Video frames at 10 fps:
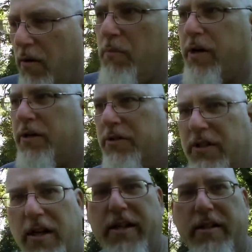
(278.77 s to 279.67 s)
where you
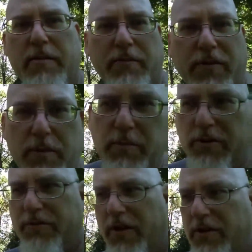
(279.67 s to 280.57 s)
started, the
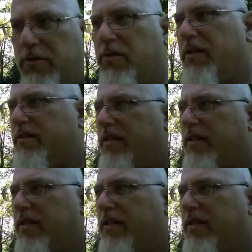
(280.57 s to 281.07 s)
most farthest northest